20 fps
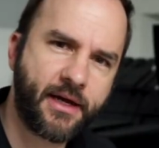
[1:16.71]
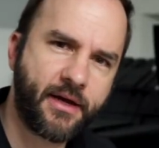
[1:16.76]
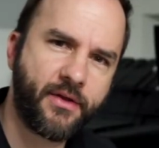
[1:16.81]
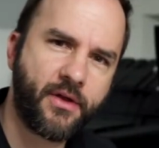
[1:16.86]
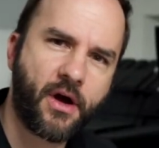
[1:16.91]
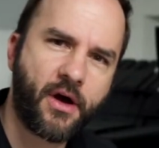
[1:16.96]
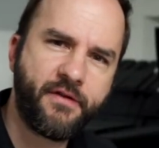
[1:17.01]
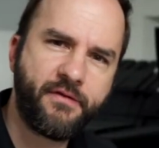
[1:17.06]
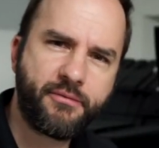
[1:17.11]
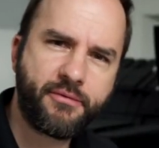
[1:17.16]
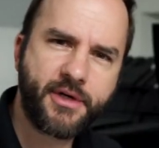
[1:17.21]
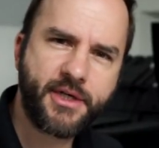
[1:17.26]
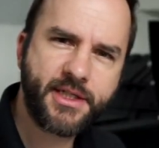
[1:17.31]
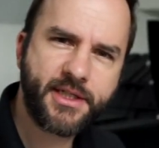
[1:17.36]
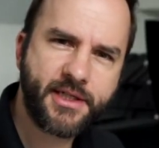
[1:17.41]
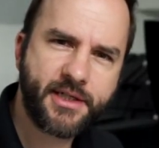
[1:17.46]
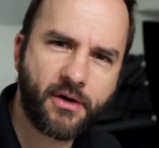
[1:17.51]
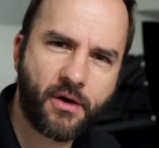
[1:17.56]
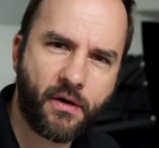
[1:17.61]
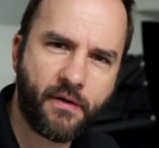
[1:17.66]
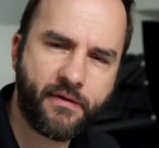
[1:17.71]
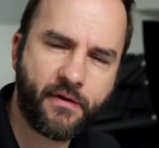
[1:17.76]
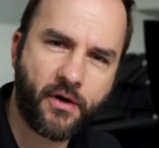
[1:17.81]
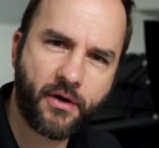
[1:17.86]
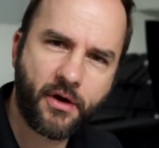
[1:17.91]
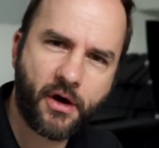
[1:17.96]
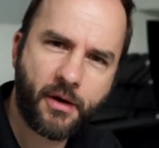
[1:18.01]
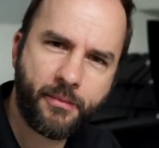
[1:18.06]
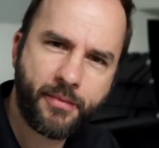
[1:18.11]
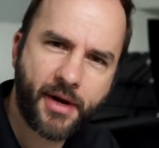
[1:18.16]
here that I've printed off
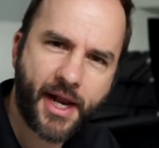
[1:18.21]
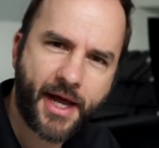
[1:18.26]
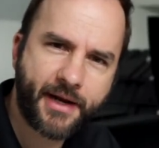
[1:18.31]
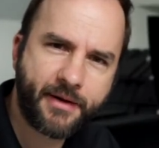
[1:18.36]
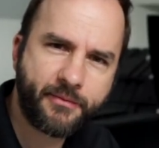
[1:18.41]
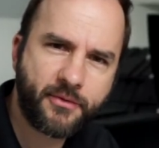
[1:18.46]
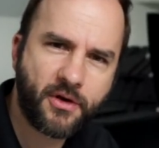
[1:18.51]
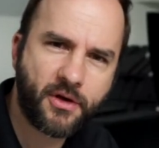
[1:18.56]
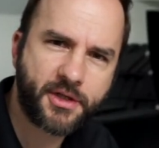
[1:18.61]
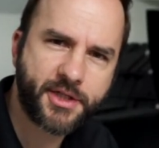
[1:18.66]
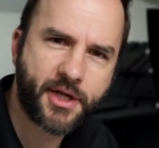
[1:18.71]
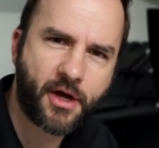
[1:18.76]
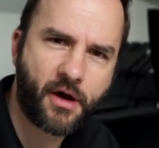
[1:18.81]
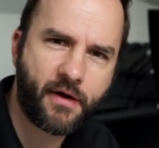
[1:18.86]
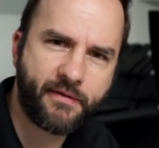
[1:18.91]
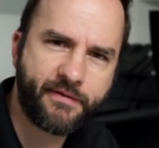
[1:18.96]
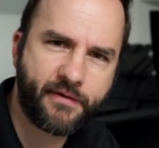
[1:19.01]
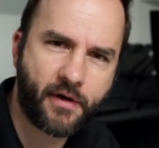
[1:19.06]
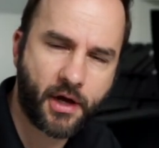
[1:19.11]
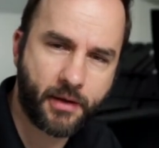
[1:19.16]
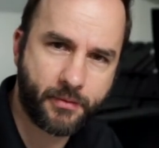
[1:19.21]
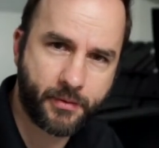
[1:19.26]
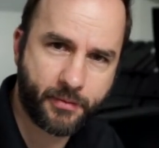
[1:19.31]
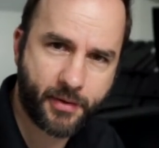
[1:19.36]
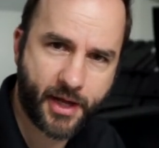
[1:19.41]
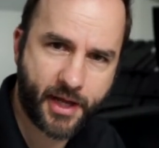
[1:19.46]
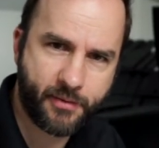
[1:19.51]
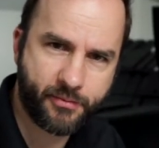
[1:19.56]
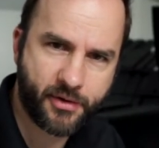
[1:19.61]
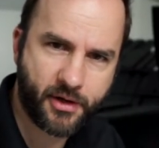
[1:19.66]
on our Platinum Gloss Art fibre
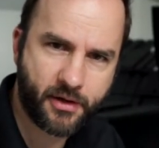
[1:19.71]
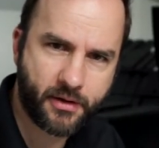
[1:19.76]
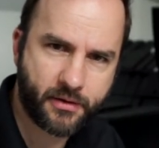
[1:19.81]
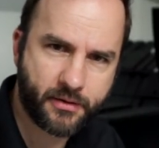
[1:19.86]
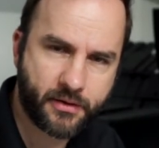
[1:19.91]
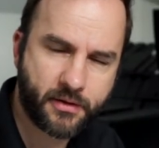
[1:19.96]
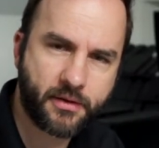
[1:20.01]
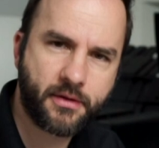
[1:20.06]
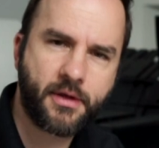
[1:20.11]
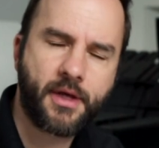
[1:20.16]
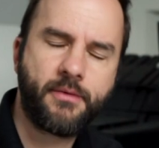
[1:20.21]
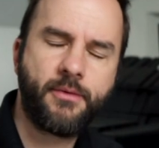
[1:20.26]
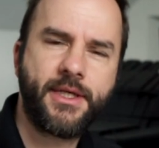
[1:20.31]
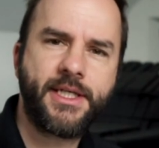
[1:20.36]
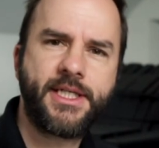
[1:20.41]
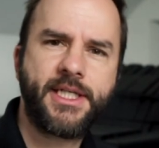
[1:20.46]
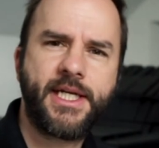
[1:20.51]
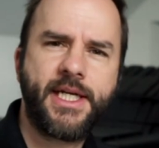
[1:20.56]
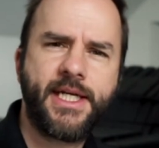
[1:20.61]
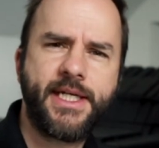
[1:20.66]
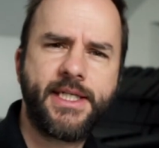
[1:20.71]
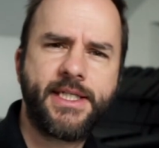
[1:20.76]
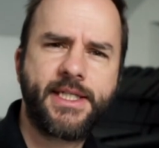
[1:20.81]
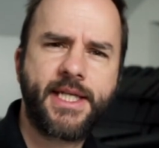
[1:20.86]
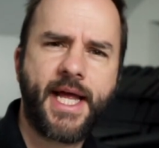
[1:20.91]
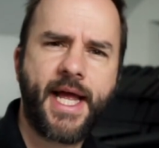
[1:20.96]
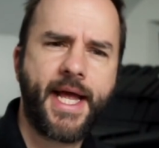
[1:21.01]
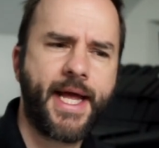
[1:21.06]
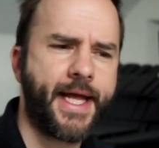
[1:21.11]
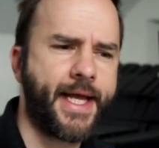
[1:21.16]
paper, which
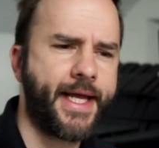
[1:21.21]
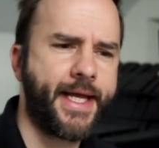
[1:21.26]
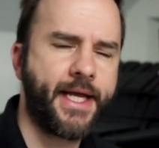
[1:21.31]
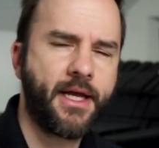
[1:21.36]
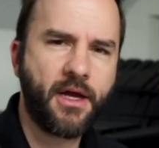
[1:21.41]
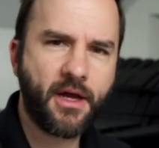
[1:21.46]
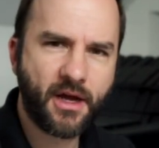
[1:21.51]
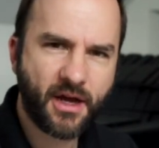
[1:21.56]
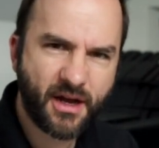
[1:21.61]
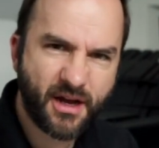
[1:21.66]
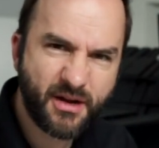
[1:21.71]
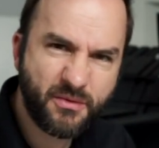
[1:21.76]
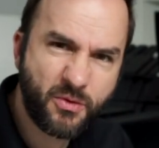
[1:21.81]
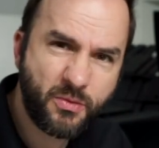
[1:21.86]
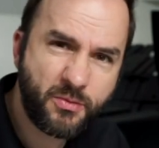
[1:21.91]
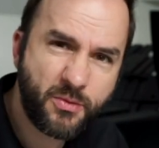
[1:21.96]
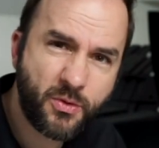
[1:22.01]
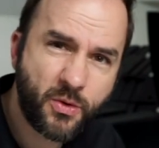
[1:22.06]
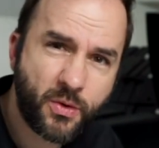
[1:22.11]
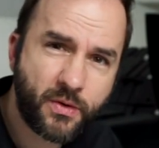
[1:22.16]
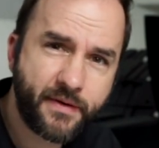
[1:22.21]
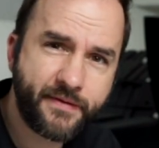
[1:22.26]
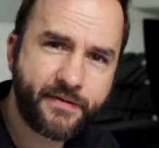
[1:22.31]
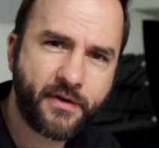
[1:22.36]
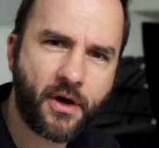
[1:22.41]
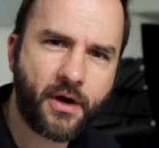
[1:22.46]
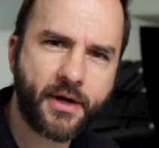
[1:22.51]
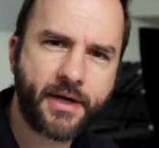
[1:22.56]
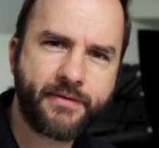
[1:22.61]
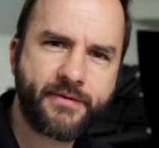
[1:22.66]
is a more of
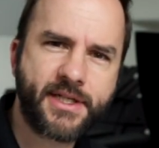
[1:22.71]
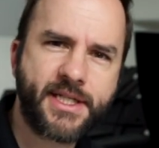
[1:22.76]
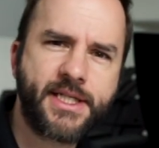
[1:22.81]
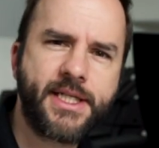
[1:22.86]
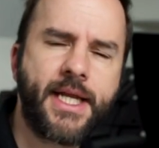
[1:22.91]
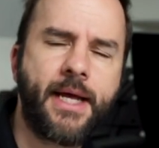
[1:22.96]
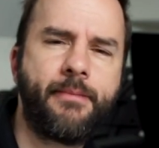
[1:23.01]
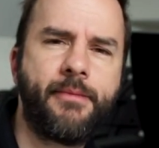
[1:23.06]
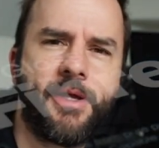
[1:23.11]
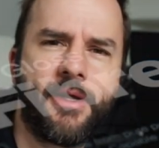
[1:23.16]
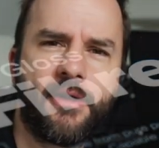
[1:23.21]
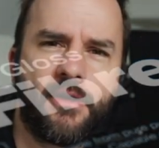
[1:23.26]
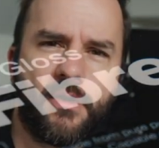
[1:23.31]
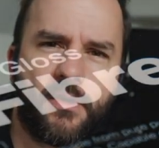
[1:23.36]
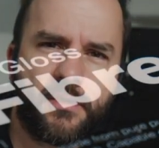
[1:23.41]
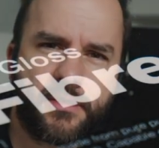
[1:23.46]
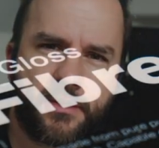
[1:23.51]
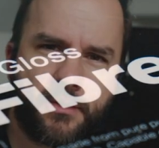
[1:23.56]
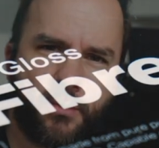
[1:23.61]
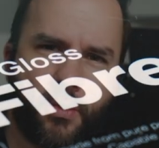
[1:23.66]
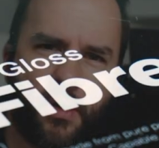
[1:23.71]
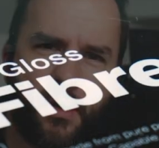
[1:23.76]
kind of a semi-gloss